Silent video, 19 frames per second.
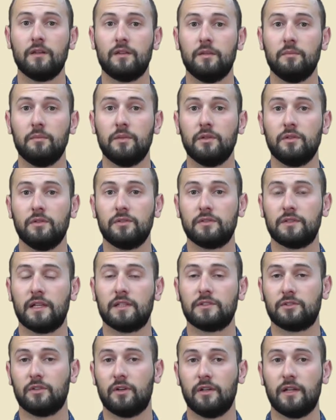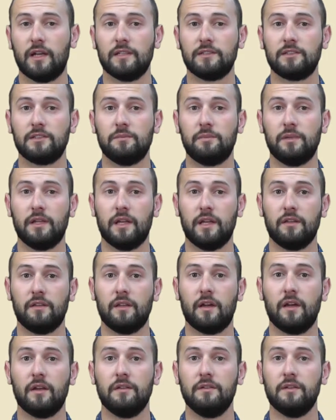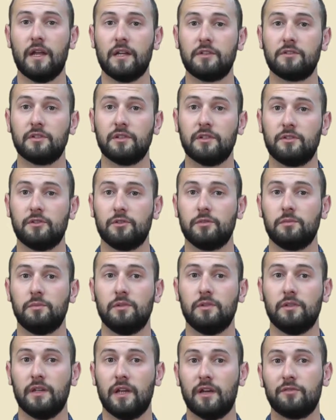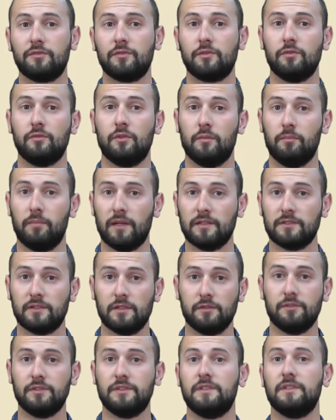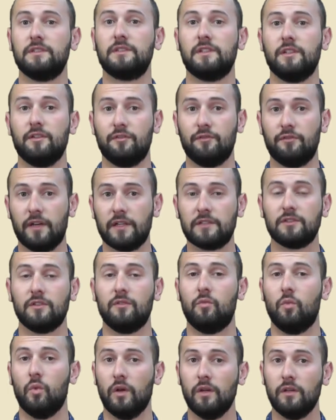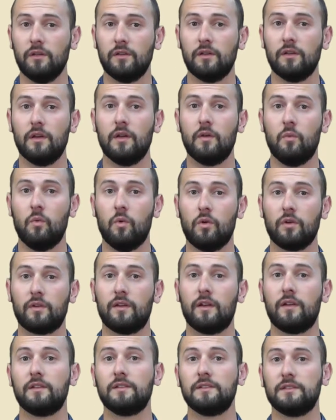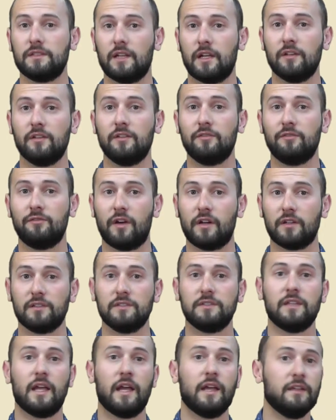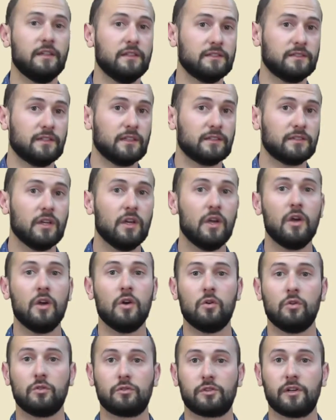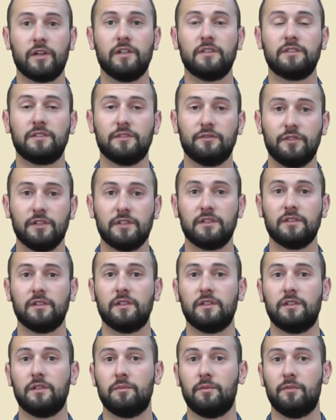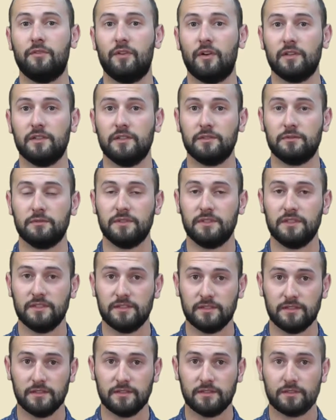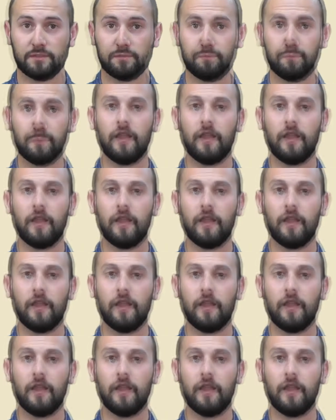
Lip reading: Timber used outside has to be either naturally durable enough to robustly resist the effects of wind, water, sun, fungus and insects, or treated sufficiently to provide this resistance.